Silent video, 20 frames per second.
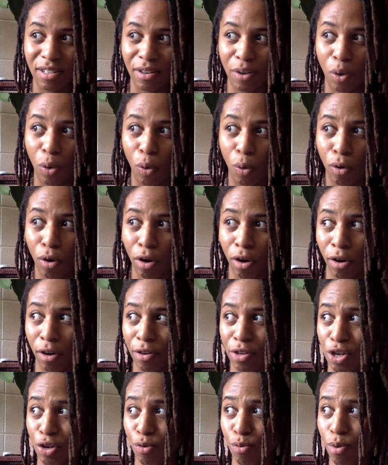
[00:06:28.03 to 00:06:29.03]
or
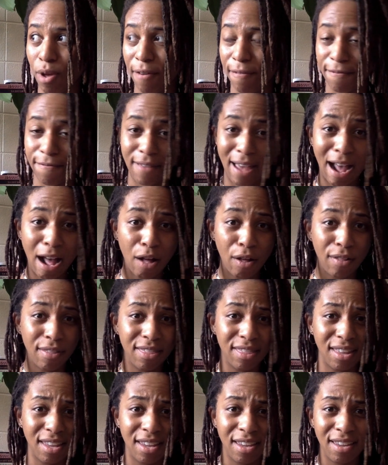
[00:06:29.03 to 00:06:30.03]
you have found
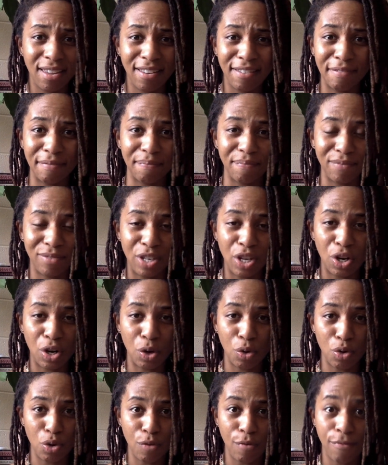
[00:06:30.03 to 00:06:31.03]
that,
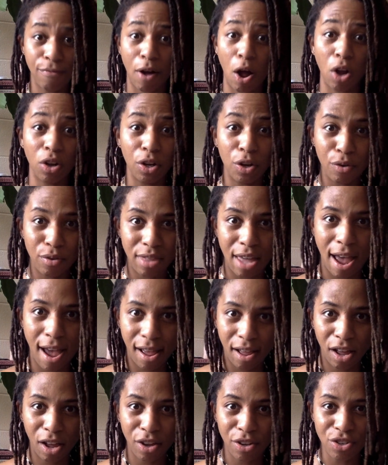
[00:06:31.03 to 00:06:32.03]
you followed that
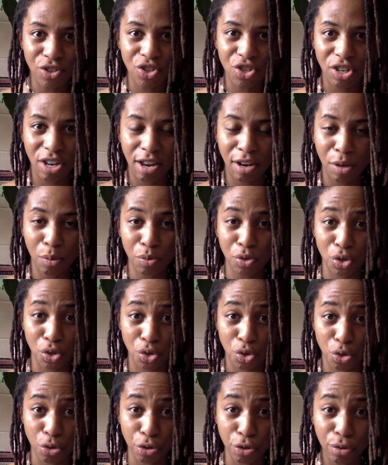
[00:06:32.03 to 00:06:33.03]
hunch and it was
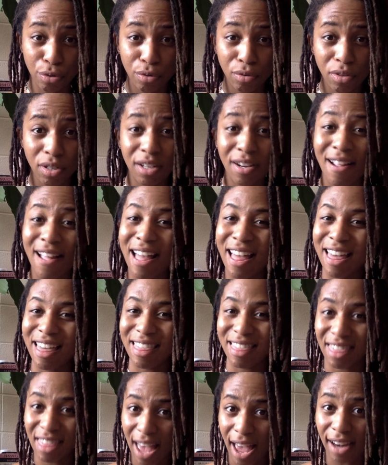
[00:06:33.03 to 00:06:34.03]
true,
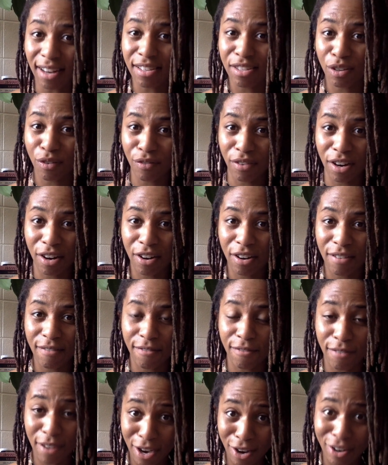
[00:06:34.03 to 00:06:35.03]
that is a very,
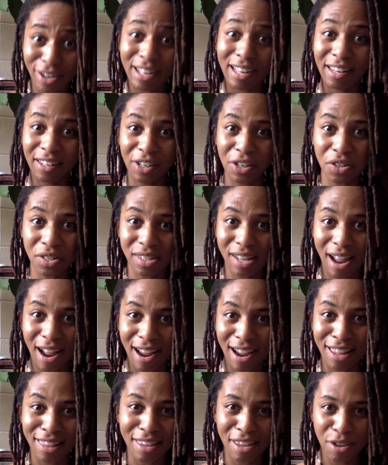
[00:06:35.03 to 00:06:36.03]
very clear
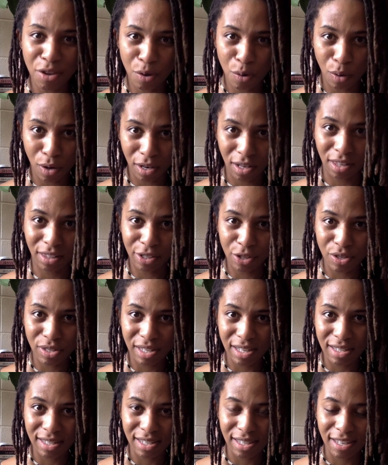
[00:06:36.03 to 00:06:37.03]
sign that you are
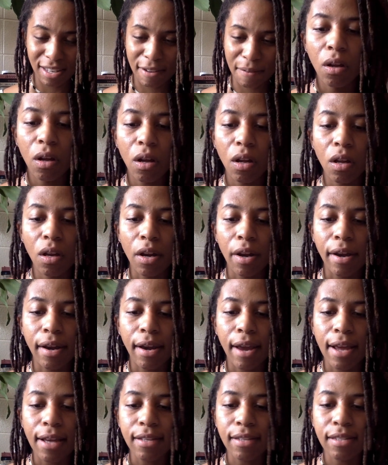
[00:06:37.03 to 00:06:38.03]
clairsentient.
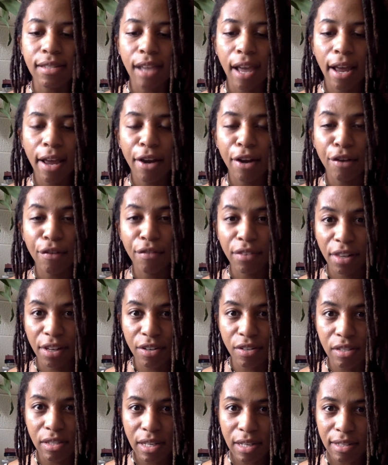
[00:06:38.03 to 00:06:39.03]
Next sign of
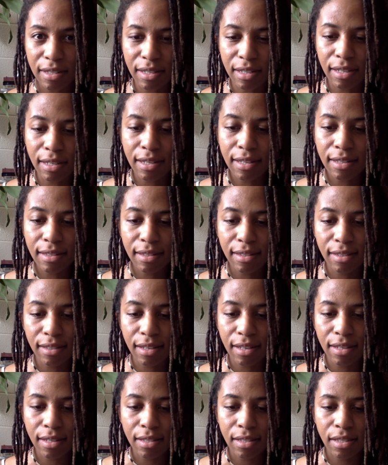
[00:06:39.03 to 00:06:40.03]
clairsentience
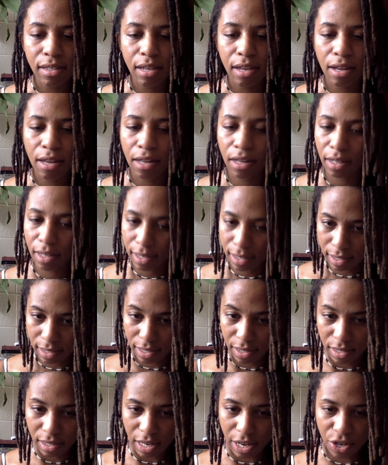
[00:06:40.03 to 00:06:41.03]
is tingling
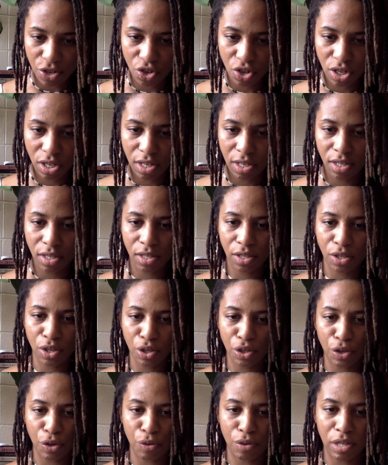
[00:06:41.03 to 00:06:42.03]
sensations.
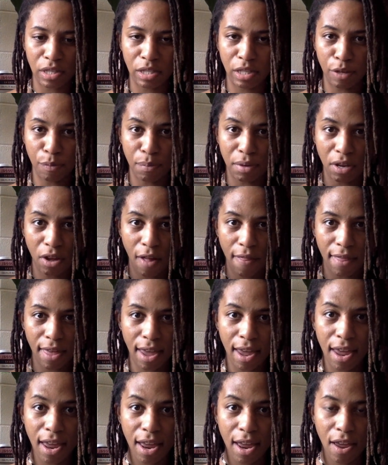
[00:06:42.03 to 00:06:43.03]
So this could be on
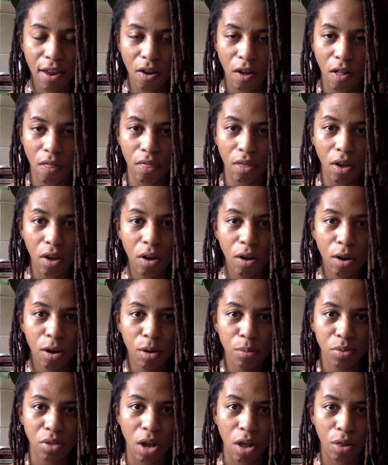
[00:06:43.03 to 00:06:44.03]
the head, on the
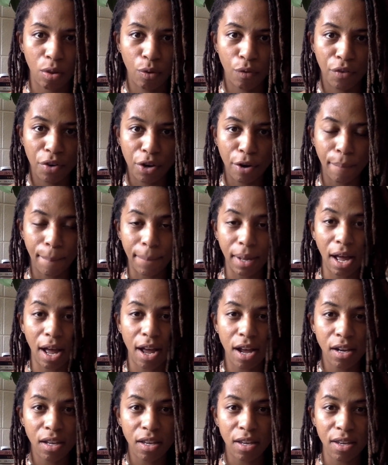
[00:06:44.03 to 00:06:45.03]
arms, all over your
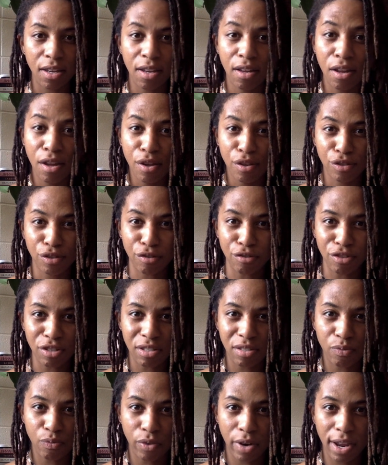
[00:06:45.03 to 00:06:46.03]
body. So
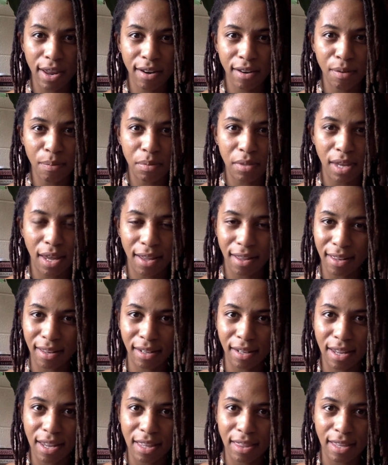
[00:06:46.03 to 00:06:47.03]
just random
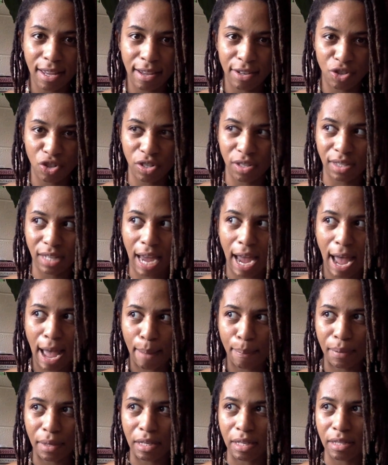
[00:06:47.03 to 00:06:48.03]
tingling that just
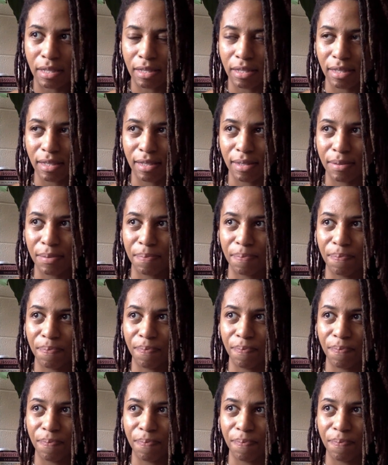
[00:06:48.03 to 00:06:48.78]
happens